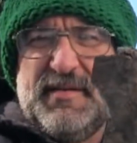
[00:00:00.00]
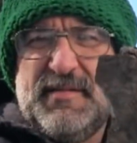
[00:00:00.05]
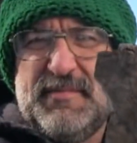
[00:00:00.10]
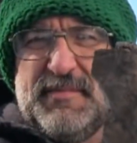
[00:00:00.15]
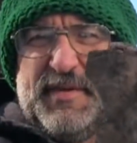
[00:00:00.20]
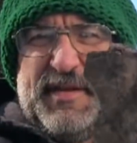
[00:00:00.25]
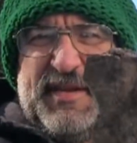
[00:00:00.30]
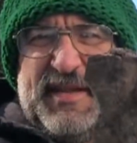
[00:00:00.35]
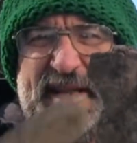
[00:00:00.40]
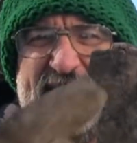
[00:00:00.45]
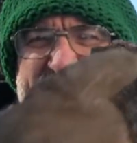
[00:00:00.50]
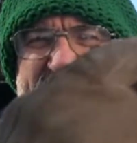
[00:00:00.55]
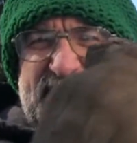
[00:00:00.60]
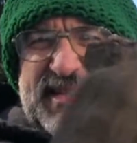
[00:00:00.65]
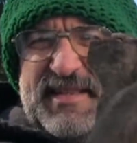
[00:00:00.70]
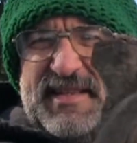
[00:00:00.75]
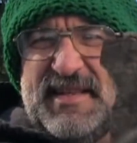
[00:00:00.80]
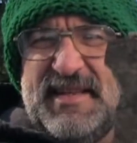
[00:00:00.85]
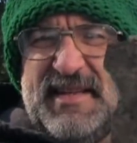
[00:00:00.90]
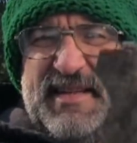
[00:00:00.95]
But
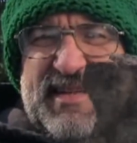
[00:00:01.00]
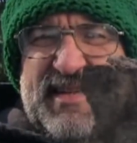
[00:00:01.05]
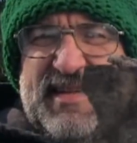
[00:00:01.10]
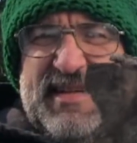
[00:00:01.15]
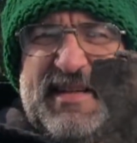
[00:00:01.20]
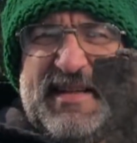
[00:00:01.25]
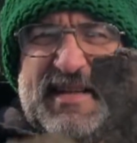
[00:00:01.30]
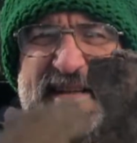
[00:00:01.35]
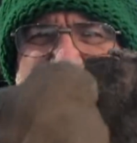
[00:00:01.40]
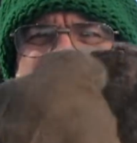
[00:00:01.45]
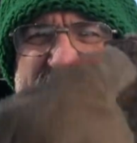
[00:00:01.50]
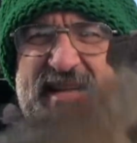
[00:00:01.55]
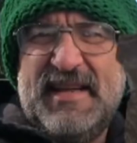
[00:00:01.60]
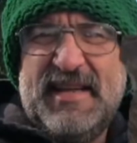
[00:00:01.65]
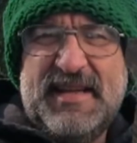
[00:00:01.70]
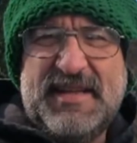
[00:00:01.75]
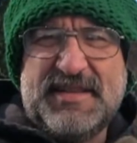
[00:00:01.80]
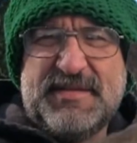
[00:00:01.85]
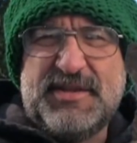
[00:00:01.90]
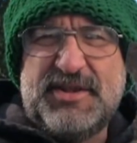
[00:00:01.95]
this
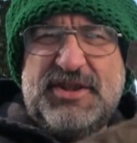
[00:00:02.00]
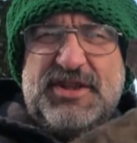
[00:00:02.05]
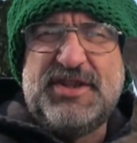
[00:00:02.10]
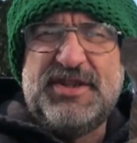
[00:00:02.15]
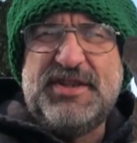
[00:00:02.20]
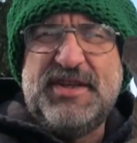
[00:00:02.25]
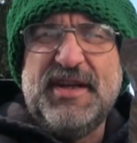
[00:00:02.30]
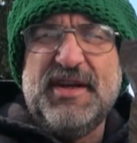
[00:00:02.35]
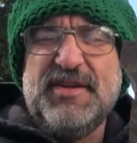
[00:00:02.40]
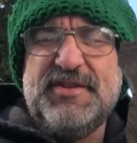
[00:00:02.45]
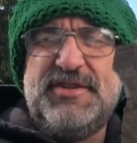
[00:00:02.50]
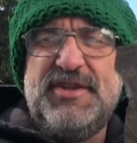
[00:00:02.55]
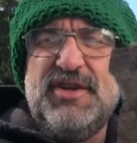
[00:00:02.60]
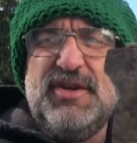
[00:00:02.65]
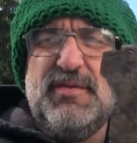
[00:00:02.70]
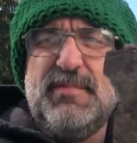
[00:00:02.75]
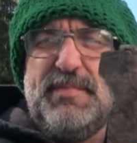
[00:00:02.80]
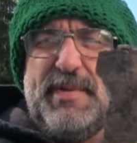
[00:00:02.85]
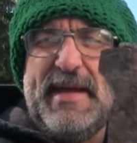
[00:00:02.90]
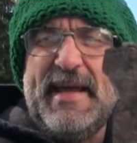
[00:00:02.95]
is still
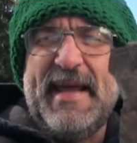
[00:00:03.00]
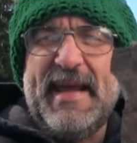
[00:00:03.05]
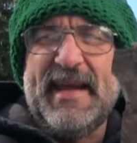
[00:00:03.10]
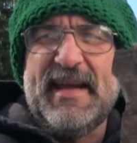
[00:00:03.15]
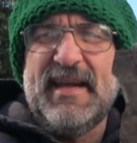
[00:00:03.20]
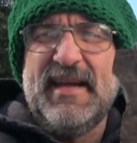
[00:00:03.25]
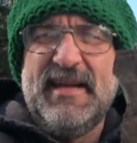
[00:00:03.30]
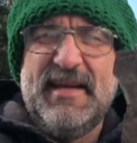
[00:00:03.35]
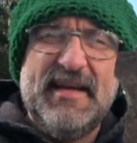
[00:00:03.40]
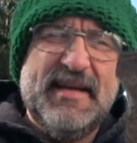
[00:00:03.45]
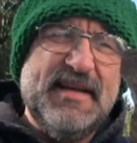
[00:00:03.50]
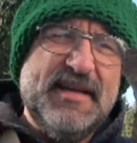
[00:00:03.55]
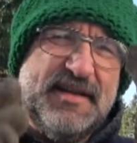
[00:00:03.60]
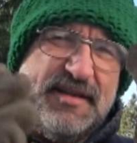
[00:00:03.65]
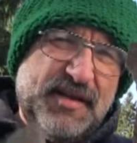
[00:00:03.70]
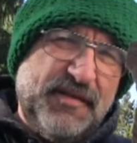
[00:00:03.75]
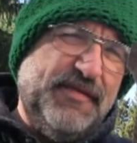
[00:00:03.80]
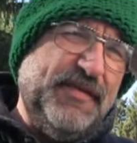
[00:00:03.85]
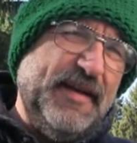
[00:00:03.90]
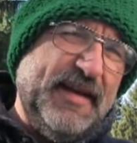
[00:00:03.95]
too big
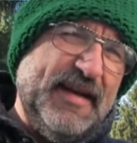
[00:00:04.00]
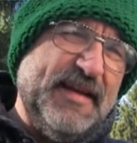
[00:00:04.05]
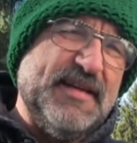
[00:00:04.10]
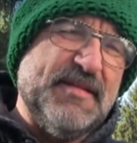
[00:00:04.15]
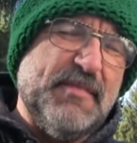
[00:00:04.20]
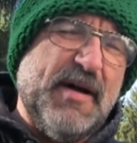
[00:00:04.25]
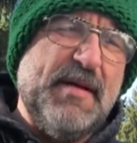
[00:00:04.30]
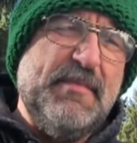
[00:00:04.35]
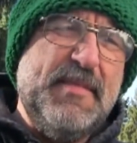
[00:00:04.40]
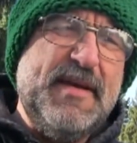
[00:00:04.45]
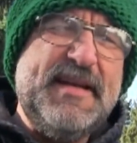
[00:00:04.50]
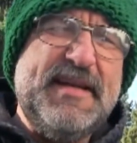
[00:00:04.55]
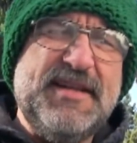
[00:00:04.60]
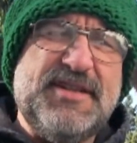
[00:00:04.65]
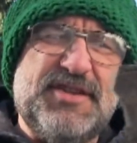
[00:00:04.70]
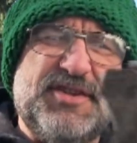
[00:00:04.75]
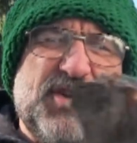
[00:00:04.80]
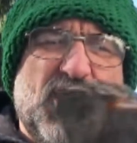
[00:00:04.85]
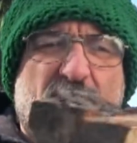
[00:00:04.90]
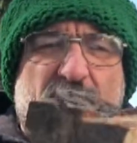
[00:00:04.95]
to fit into my mini
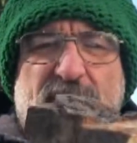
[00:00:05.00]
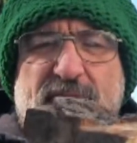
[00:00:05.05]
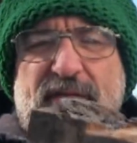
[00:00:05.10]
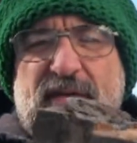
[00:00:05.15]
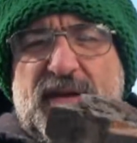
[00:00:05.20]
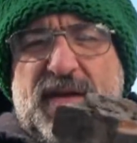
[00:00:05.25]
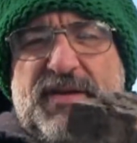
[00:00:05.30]
stove.